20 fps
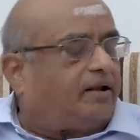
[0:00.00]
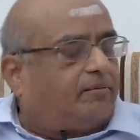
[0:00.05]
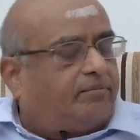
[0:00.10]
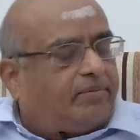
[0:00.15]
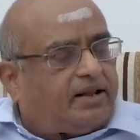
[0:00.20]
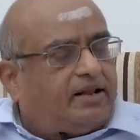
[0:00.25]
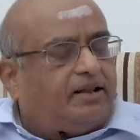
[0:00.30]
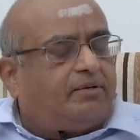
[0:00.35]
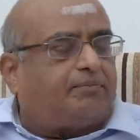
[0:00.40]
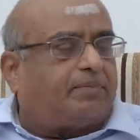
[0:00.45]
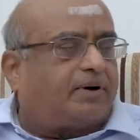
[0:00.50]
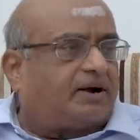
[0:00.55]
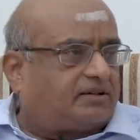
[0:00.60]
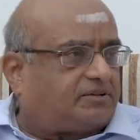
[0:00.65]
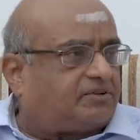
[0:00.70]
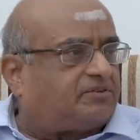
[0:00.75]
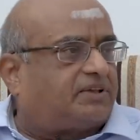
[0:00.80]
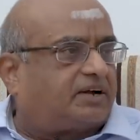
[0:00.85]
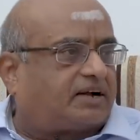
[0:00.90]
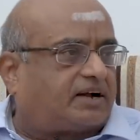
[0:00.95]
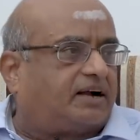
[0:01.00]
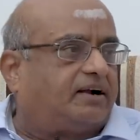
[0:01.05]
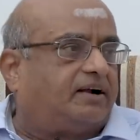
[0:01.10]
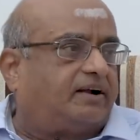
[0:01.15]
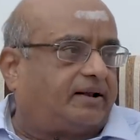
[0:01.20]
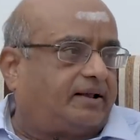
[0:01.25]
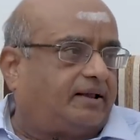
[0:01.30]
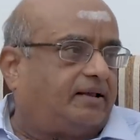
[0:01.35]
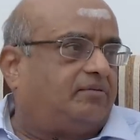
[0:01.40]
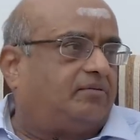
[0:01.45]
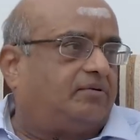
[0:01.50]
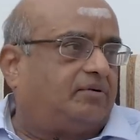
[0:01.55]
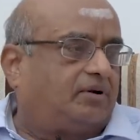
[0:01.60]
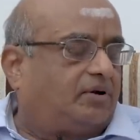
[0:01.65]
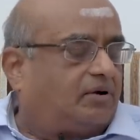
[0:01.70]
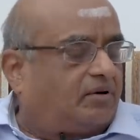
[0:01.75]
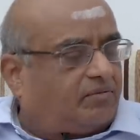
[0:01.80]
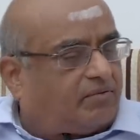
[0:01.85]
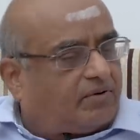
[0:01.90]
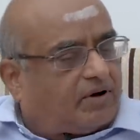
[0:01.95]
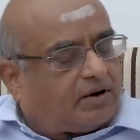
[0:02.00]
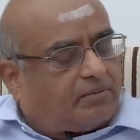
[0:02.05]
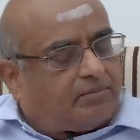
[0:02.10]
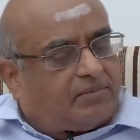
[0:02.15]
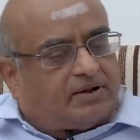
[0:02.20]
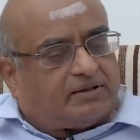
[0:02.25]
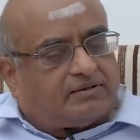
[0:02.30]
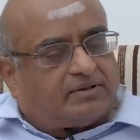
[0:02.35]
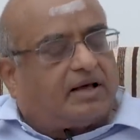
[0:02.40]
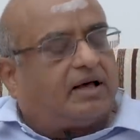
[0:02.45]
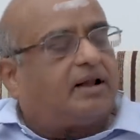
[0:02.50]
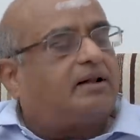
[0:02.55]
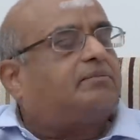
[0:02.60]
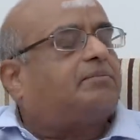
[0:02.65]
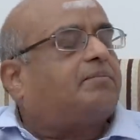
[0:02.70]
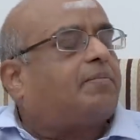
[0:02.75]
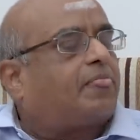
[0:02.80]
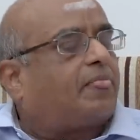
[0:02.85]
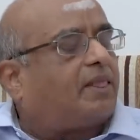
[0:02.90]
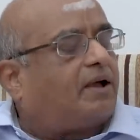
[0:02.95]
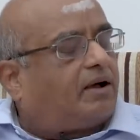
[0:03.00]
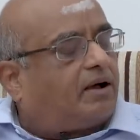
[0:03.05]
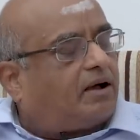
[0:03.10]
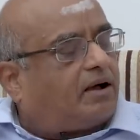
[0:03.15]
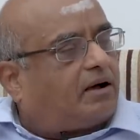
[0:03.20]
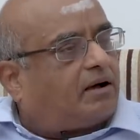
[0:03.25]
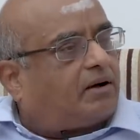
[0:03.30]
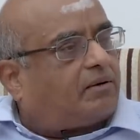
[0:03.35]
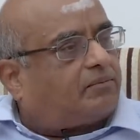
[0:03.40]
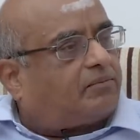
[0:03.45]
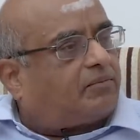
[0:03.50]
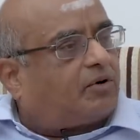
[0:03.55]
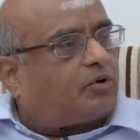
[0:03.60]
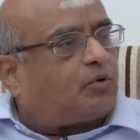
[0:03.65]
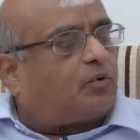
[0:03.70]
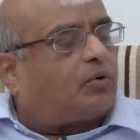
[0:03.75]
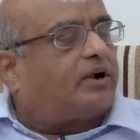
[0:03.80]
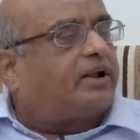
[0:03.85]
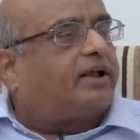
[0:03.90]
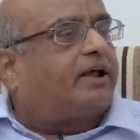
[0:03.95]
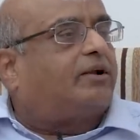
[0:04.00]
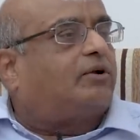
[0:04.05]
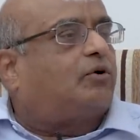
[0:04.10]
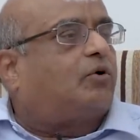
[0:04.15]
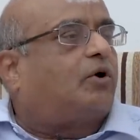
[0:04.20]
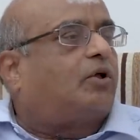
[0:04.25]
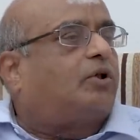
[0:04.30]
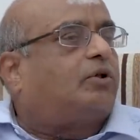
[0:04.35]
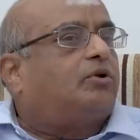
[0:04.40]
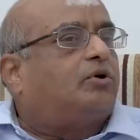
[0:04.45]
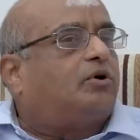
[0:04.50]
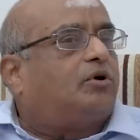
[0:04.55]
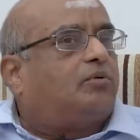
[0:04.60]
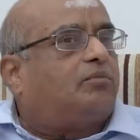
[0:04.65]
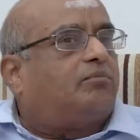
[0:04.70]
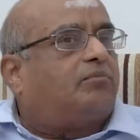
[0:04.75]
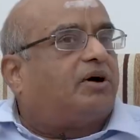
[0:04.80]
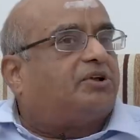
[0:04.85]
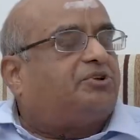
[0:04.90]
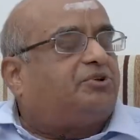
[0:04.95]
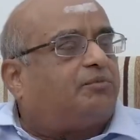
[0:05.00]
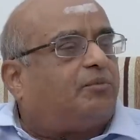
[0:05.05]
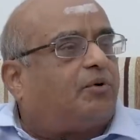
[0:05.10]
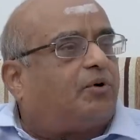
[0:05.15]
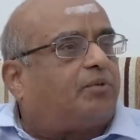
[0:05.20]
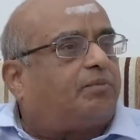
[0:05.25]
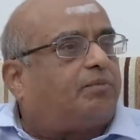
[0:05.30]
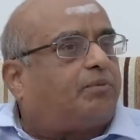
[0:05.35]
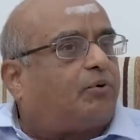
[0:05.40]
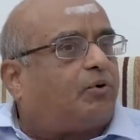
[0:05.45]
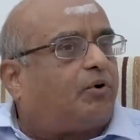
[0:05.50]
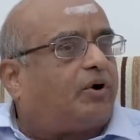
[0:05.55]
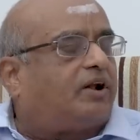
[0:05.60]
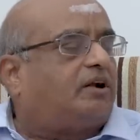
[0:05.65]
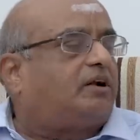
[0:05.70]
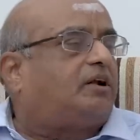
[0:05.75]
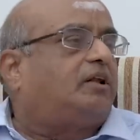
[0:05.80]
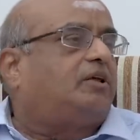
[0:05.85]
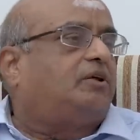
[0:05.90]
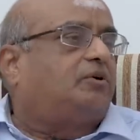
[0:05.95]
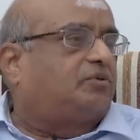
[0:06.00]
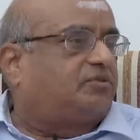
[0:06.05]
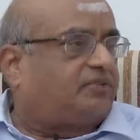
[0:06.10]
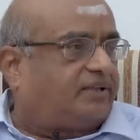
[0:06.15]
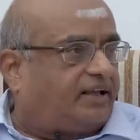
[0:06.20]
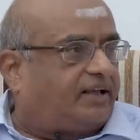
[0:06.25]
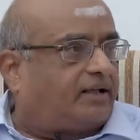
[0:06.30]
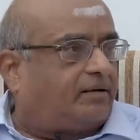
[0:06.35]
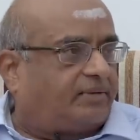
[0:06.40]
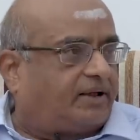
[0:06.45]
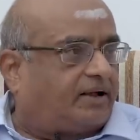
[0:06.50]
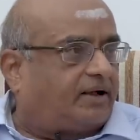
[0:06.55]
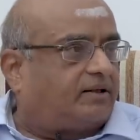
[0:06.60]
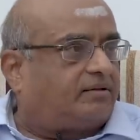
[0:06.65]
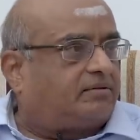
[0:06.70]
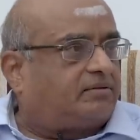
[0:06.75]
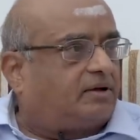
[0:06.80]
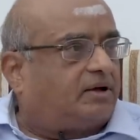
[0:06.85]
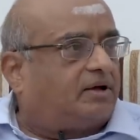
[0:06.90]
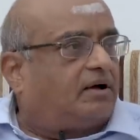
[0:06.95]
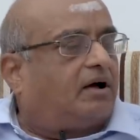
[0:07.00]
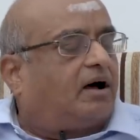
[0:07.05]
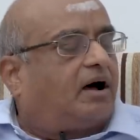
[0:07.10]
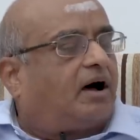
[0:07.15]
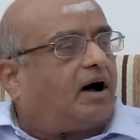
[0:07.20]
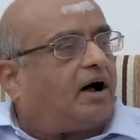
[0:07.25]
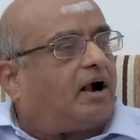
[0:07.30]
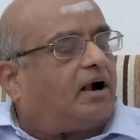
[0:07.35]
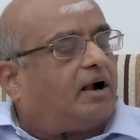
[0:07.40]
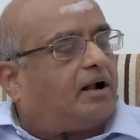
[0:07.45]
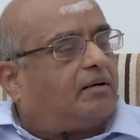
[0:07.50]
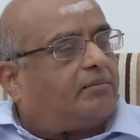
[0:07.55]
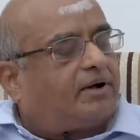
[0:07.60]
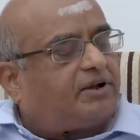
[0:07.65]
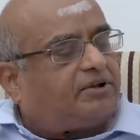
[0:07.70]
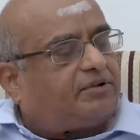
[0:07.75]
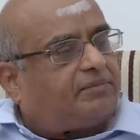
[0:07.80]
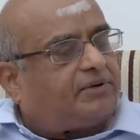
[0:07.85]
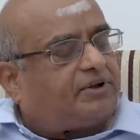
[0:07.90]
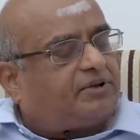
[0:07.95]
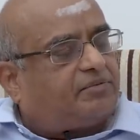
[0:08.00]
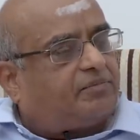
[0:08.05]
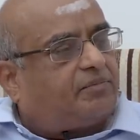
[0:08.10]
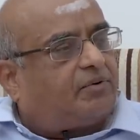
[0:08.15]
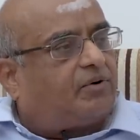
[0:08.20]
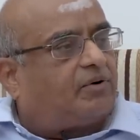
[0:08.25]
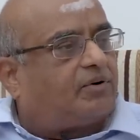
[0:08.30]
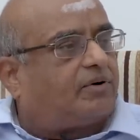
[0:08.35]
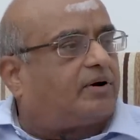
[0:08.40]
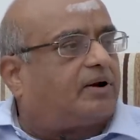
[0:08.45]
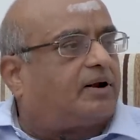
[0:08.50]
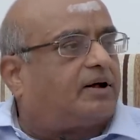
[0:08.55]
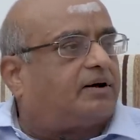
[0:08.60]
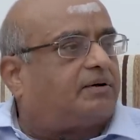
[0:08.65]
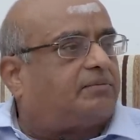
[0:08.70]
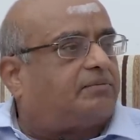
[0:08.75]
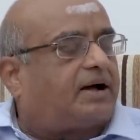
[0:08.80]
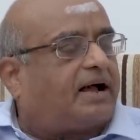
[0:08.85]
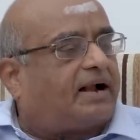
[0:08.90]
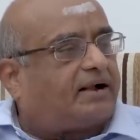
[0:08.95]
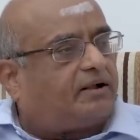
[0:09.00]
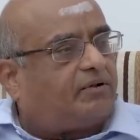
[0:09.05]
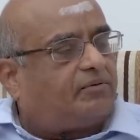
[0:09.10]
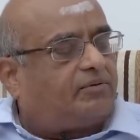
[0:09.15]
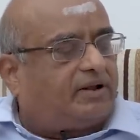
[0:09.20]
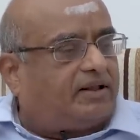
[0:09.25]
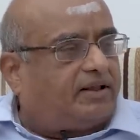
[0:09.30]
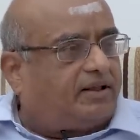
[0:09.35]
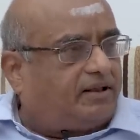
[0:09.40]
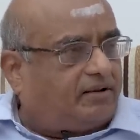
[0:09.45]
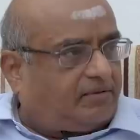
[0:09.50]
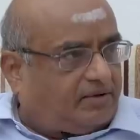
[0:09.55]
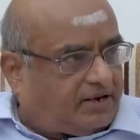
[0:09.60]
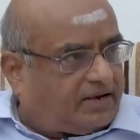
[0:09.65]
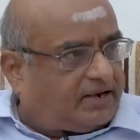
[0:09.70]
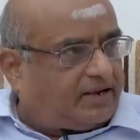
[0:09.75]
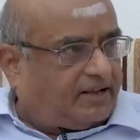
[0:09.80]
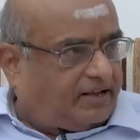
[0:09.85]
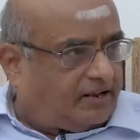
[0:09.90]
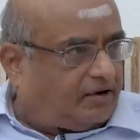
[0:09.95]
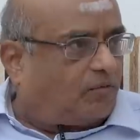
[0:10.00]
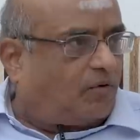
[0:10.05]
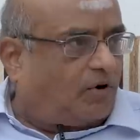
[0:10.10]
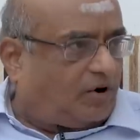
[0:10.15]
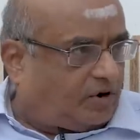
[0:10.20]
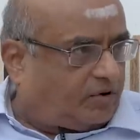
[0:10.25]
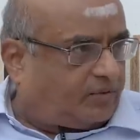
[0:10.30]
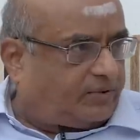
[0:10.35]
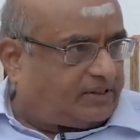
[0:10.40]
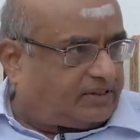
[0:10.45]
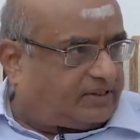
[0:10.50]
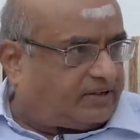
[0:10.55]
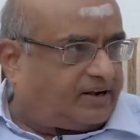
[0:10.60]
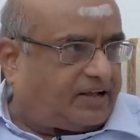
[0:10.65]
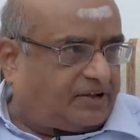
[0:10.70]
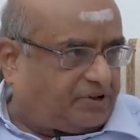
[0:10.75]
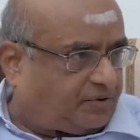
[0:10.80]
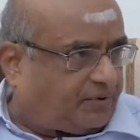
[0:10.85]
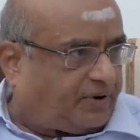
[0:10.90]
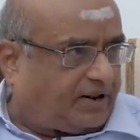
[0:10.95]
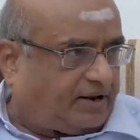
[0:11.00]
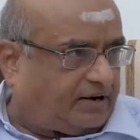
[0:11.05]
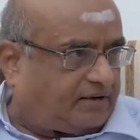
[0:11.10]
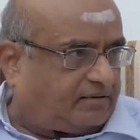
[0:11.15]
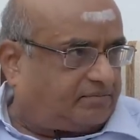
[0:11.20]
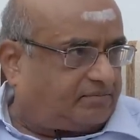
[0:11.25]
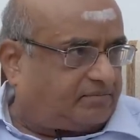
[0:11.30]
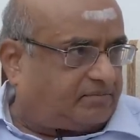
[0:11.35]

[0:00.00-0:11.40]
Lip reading: In many parts of the country, farmers are what one can call much more prudently using chemicals and much, much more actively getting involved with the natural